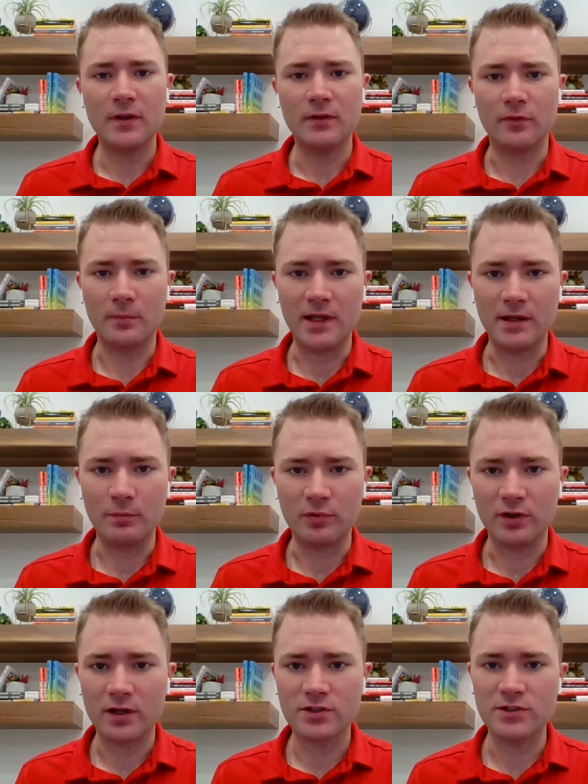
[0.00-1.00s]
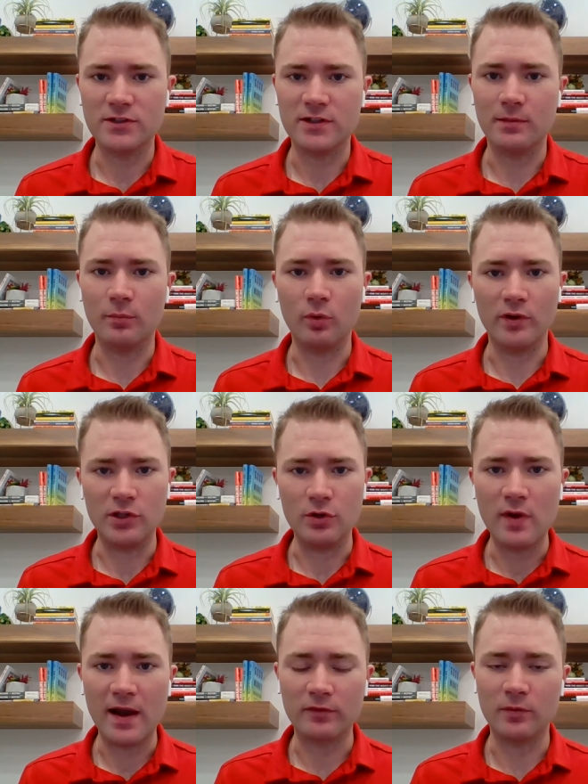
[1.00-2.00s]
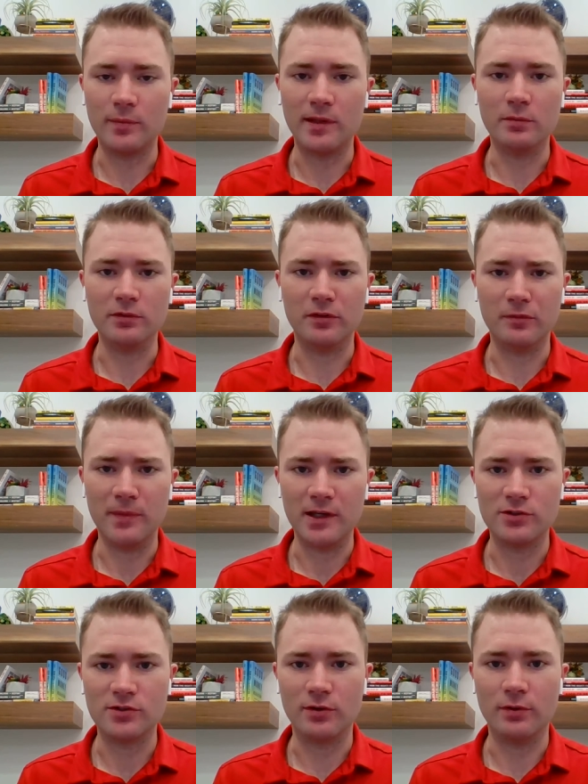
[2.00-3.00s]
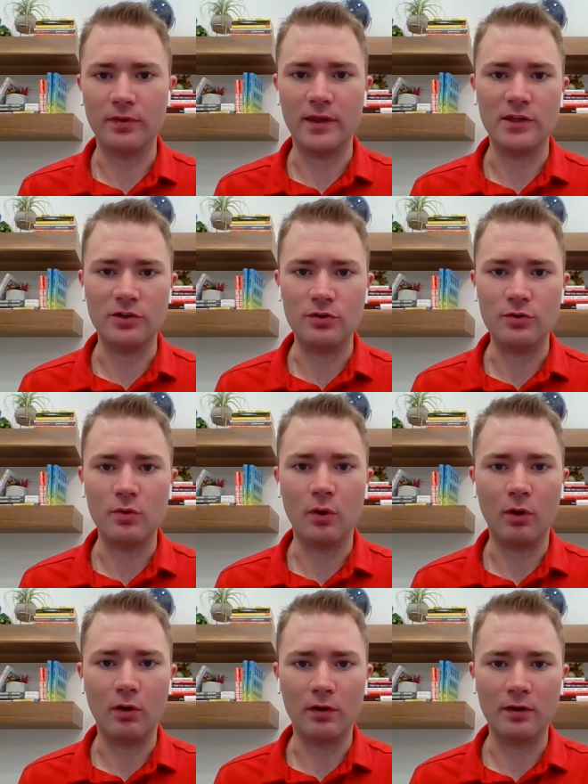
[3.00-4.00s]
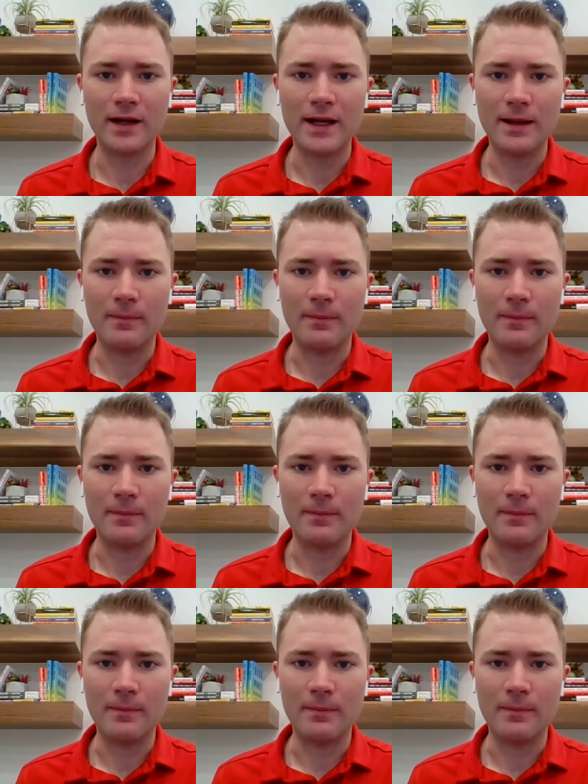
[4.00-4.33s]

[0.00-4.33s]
from a production standpoint, you have to be able to make sure that you are